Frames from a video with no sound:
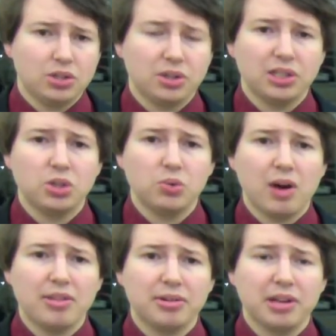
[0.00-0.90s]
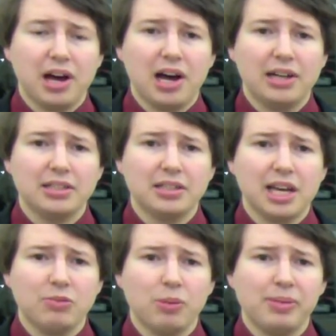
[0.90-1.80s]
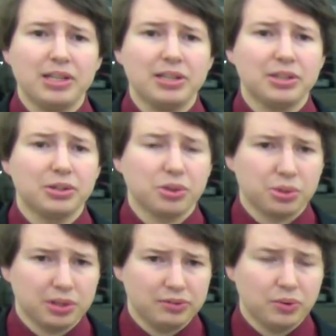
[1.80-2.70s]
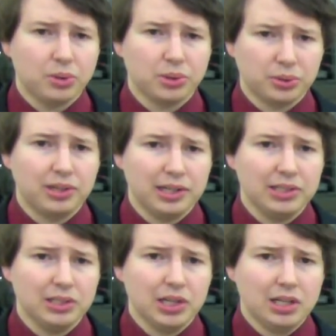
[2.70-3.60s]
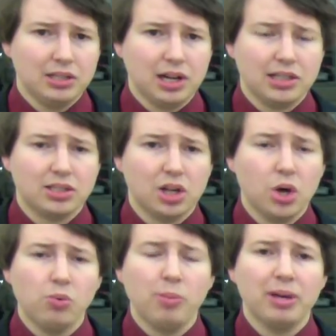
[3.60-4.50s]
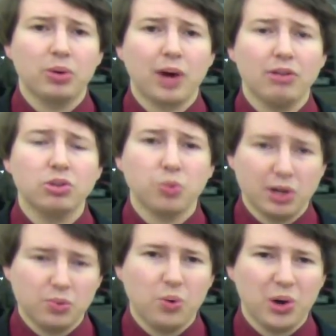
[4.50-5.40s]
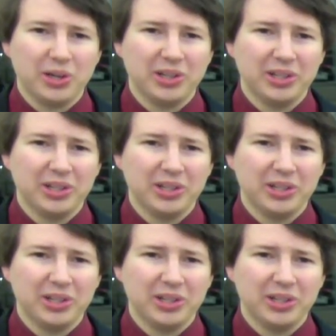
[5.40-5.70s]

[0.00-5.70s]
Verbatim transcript: Turning to weather, the high today will be near 34 degrees. Tonight's low will be around 21.